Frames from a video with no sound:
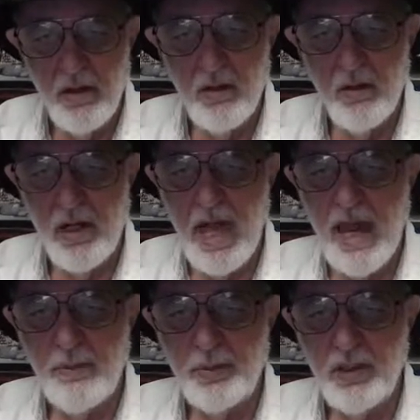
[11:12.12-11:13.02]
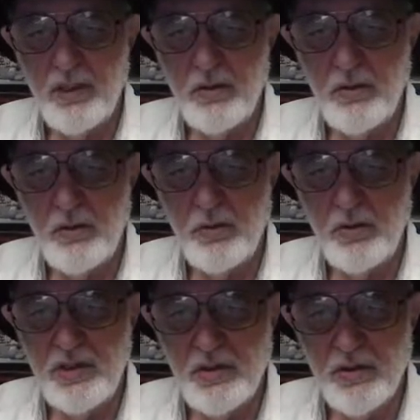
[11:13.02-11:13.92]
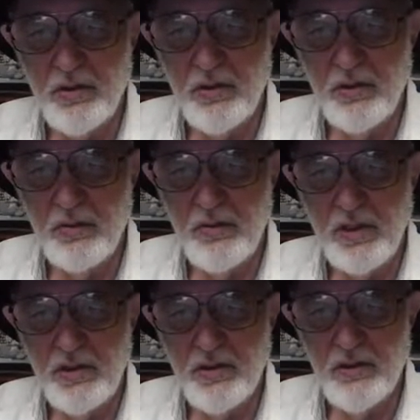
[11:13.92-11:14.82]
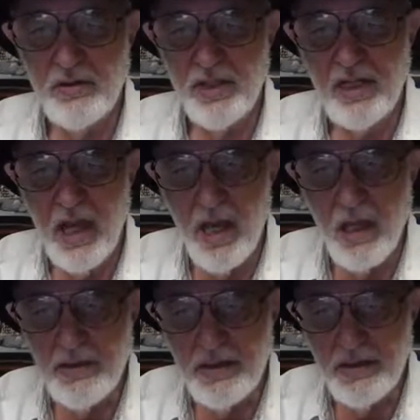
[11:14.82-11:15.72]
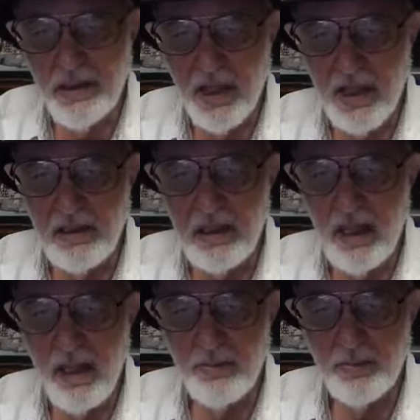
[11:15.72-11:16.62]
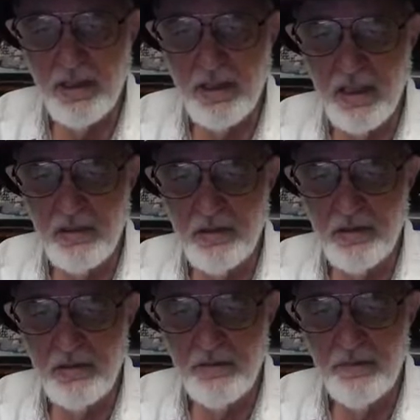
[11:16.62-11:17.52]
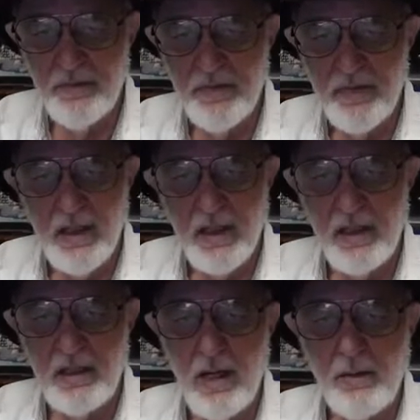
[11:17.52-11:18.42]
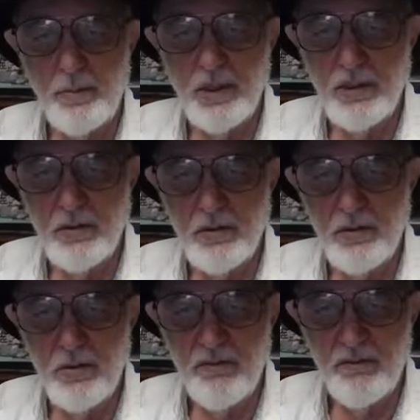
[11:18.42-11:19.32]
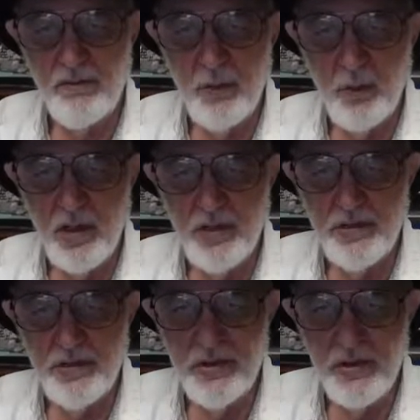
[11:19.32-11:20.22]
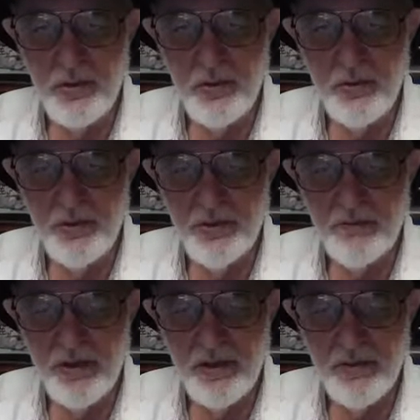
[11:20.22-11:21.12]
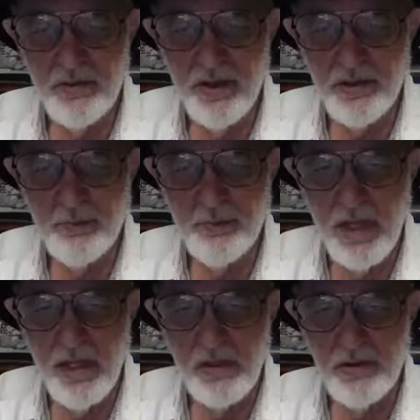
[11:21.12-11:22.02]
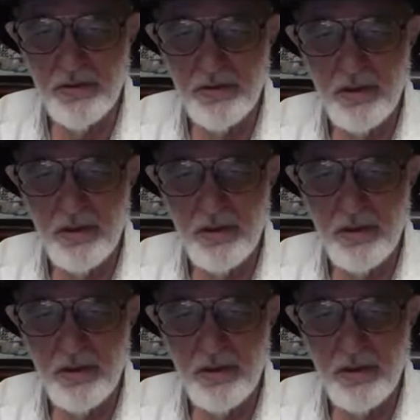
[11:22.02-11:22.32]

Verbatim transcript: or an applicant who returns an unsigned application, an applicant who avoids the use of the U.S. mails,